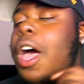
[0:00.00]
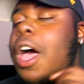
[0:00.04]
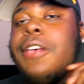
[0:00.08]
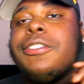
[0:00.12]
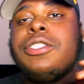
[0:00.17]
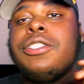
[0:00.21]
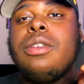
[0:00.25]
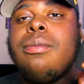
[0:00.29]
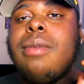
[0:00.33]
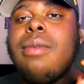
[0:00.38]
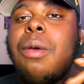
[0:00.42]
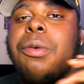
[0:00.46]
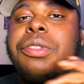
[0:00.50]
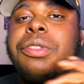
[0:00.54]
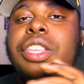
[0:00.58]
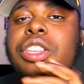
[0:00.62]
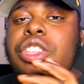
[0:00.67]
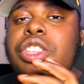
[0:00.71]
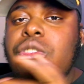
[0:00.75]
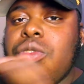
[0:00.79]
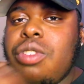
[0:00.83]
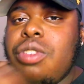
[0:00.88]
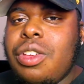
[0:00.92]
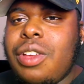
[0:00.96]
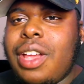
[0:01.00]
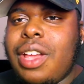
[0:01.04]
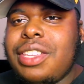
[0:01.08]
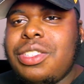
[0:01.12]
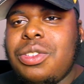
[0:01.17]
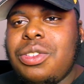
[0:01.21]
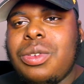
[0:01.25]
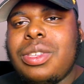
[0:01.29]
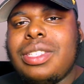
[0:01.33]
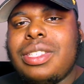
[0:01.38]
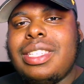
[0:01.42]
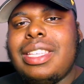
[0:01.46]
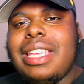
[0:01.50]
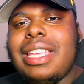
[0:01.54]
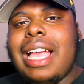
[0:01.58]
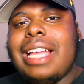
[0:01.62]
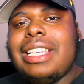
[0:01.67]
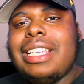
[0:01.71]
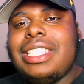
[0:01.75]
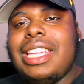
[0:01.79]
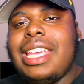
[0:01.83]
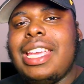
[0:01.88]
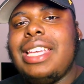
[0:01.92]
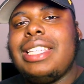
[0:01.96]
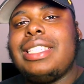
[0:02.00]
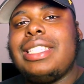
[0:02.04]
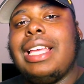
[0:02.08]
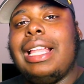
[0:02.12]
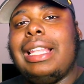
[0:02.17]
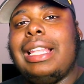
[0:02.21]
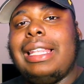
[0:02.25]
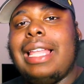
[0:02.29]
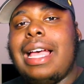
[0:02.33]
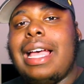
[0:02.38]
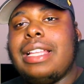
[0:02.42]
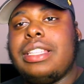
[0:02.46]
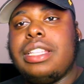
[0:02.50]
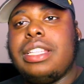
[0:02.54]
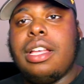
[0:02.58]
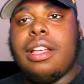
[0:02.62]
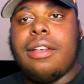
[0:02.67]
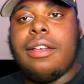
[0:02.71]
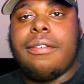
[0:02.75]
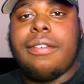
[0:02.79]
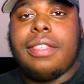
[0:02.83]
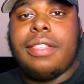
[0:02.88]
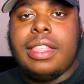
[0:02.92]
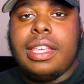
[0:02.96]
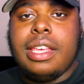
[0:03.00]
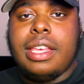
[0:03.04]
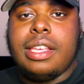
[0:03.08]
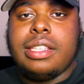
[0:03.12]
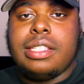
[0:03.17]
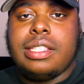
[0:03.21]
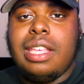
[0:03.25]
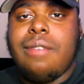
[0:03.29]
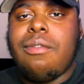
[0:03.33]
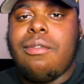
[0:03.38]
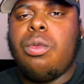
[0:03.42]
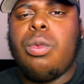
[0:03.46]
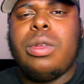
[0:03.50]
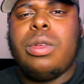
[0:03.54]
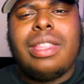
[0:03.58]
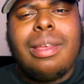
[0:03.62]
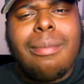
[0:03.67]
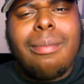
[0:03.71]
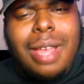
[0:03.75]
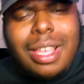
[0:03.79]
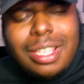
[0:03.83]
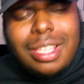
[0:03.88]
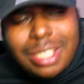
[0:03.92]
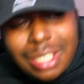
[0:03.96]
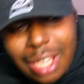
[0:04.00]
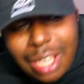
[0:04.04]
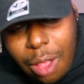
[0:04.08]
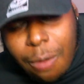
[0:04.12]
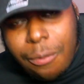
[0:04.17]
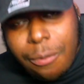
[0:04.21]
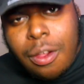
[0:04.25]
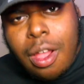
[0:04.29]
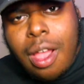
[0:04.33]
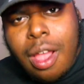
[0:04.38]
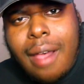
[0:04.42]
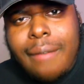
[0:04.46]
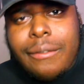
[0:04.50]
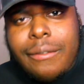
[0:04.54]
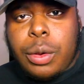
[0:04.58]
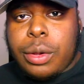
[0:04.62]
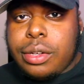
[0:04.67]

Also, man, with the new year, as you can see, I changed a lot of things, even within myself.